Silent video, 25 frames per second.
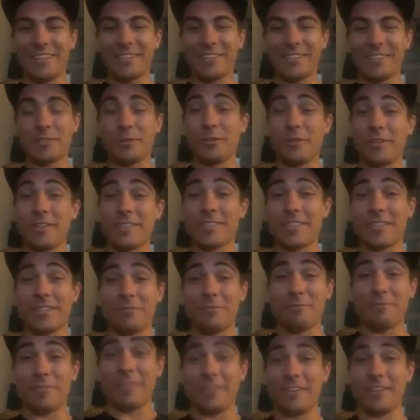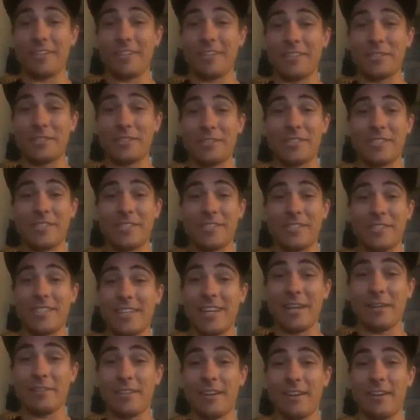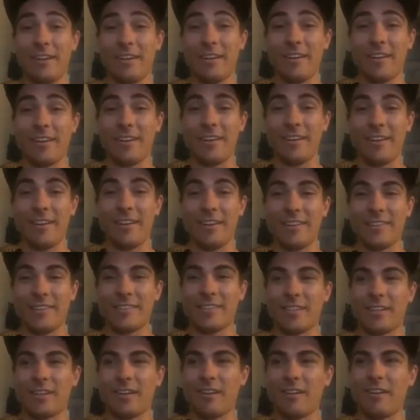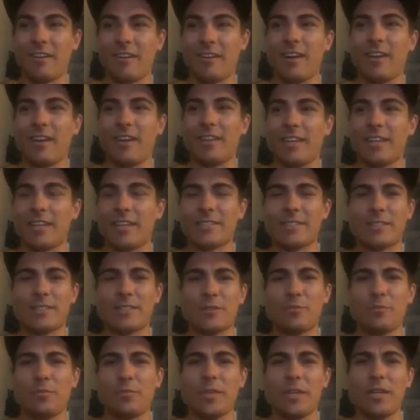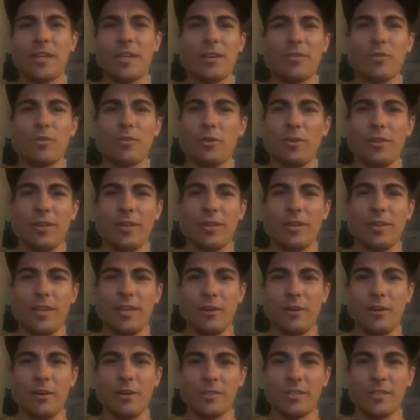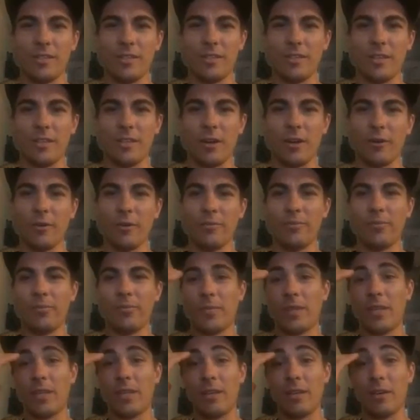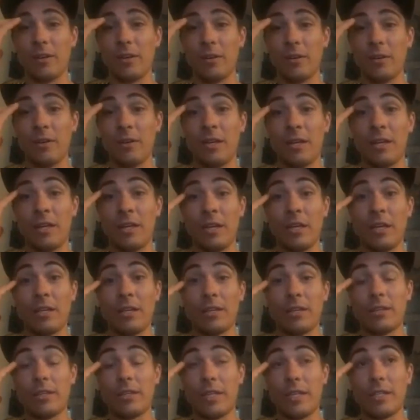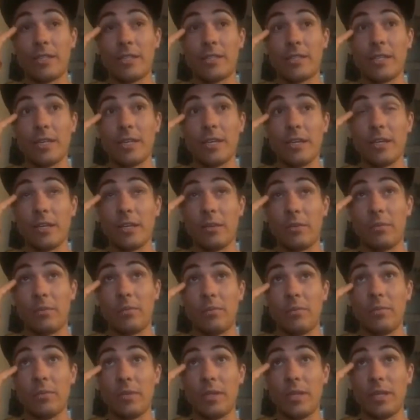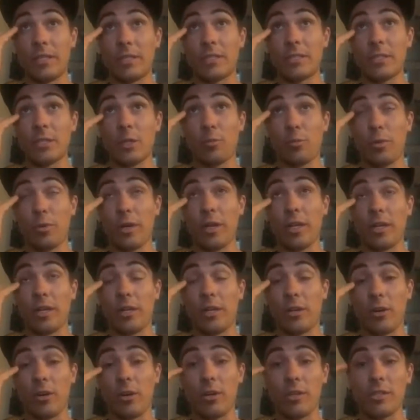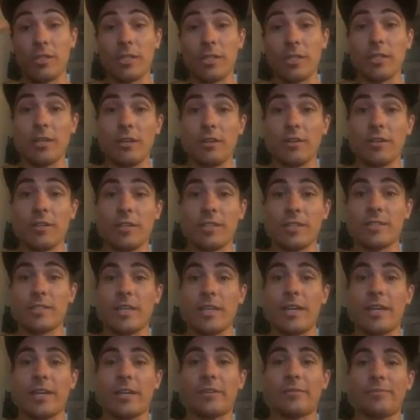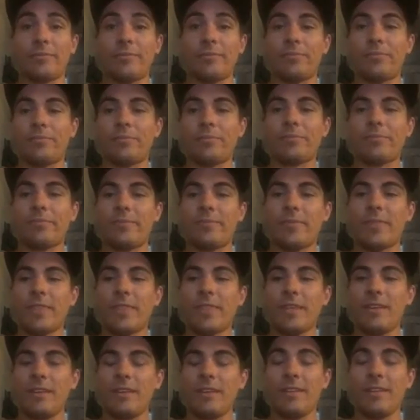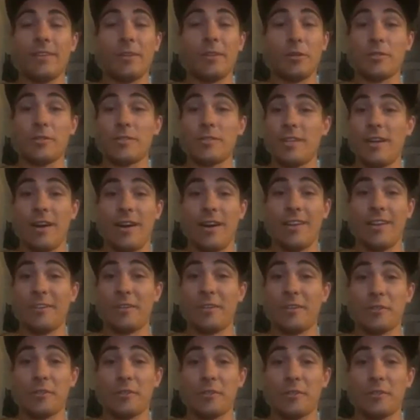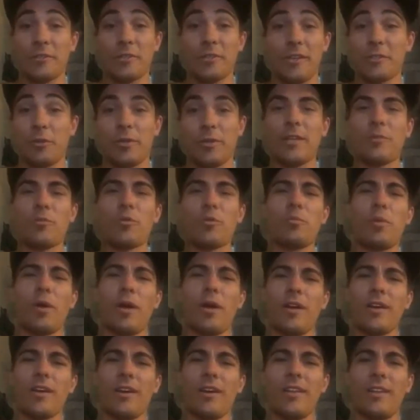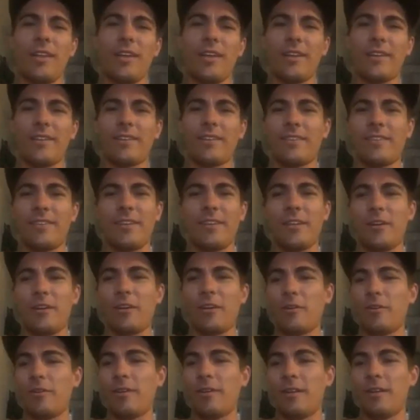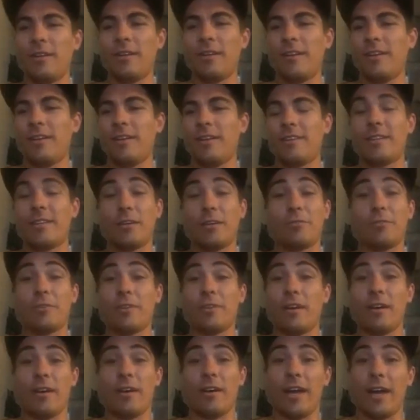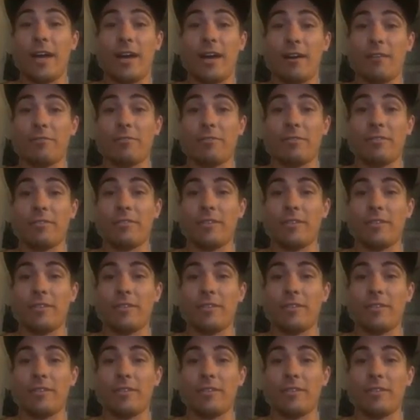it's cool. That's a good feeling to just see it out there. And it's like, all right, like, cause you never really know until you go, you know. It's still pretty encouraging though, because like there's also we probably got like, definitely not half,